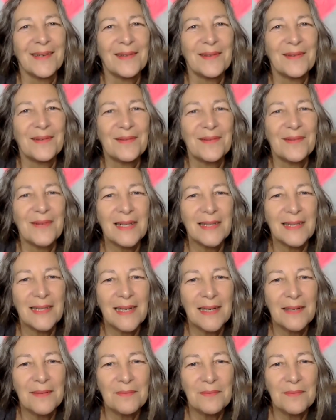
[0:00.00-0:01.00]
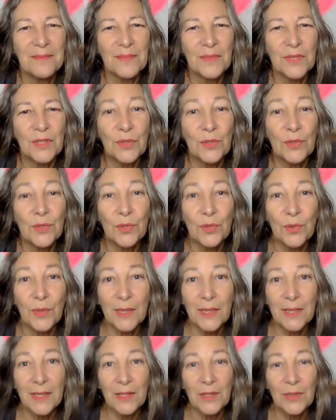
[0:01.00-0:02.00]
Welcome to
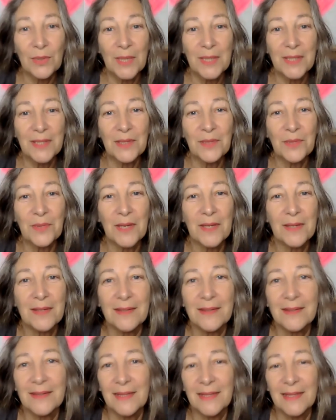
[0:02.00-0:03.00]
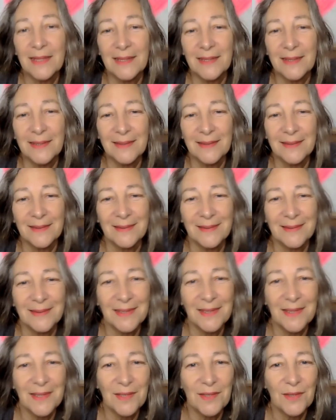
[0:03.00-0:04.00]
2021.
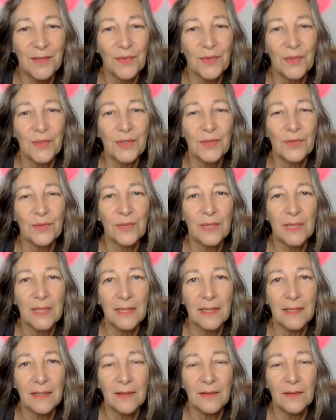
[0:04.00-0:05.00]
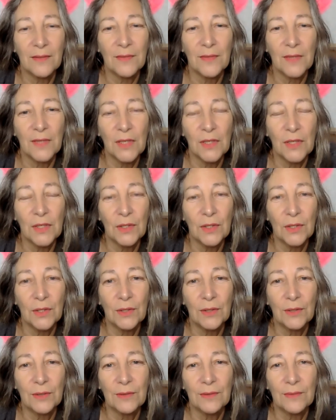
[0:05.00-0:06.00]
This is the first reading of the
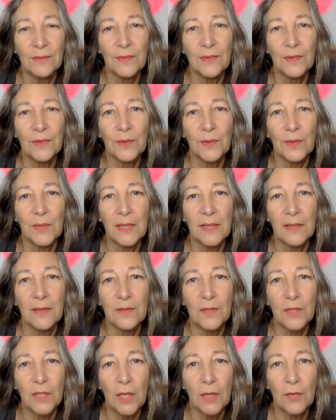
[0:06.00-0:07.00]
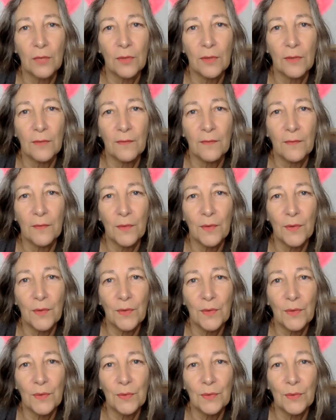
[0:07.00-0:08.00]
year for the week of January 4th
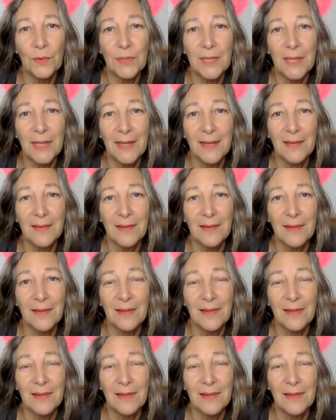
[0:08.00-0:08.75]
through 10th,